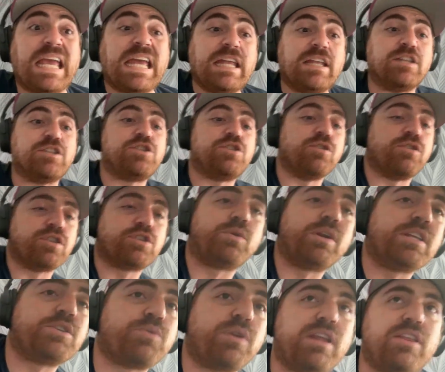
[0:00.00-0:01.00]
into the
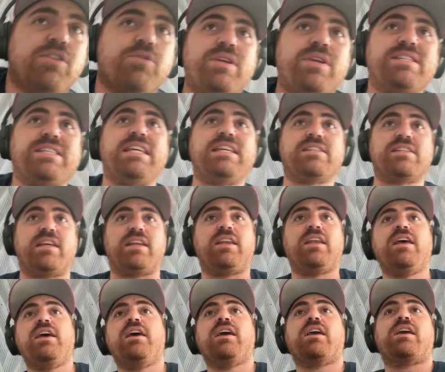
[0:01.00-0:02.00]
2023
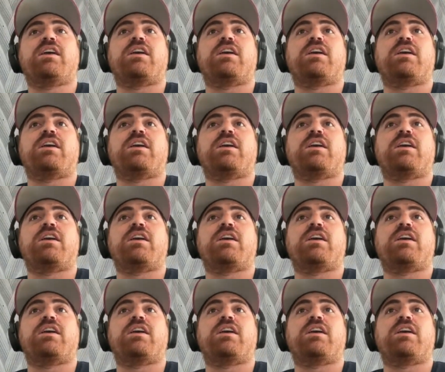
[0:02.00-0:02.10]
season